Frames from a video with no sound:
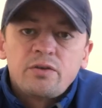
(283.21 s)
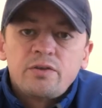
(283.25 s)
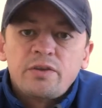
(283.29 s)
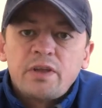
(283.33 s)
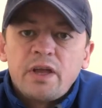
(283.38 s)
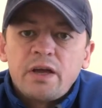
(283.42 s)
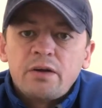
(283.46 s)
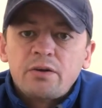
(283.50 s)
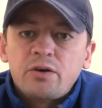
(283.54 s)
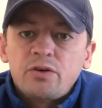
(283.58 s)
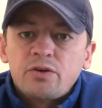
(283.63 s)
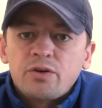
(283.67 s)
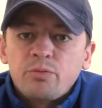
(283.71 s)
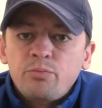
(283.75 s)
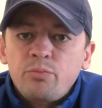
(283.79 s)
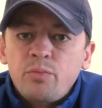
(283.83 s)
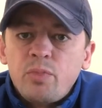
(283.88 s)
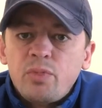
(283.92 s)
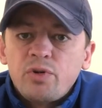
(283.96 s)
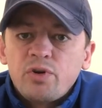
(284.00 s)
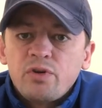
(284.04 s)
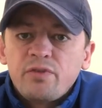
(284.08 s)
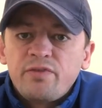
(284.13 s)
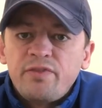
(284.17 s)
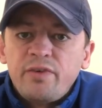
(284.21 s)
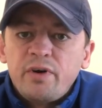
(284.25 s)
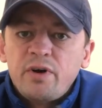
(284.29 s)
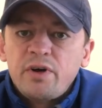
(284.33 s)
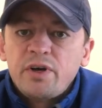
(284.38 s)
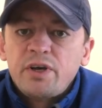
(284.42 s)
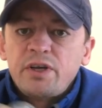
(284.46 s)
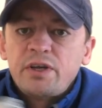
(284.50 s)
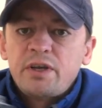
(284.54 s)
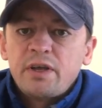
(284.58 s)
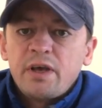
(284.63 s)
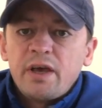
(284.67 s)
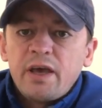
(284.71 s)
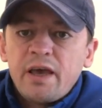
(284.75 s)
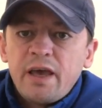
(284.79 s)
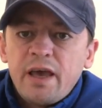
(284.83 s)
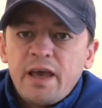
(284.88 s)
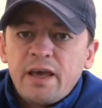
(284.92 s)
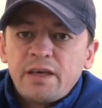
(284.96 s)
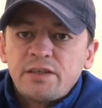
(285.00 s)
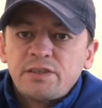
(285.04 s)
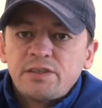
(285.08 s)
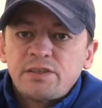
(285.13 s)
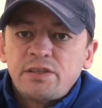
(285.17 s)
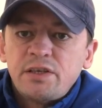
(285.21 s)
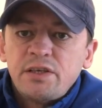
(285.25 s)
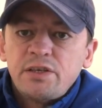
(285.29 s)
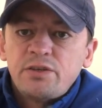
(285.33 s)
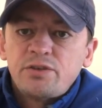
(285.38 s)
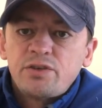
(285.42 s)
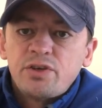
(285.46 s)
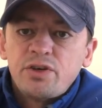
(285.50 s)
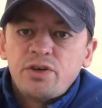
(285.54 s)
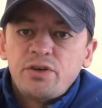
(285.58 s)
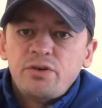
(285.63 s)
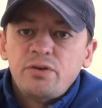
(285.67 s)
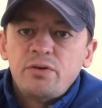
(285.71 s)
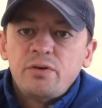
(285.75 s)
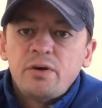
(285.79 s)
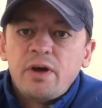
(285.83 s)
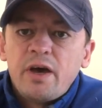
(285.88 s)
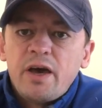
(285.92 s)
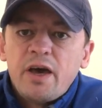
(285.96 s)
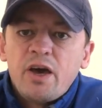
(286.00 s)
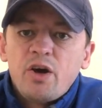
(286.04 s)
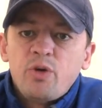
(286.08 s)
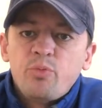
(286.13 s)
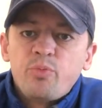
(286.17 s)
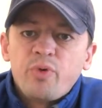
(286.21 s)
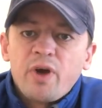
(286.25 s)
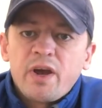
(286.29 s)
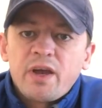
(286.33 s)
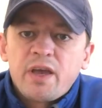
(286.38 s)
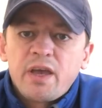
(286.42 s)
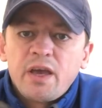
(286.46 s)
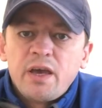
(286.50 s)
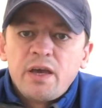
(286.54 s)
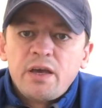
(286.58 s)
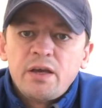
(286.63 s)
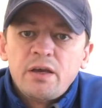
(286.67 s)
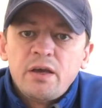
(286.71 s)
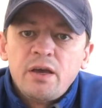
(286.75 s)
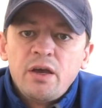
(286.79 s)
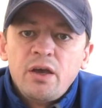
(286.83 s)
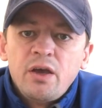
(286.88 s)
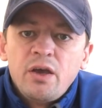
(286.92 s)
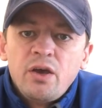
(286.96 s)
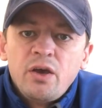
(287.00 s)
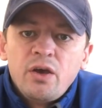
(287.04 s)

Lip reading: now got a modified X-T2 L-Bracket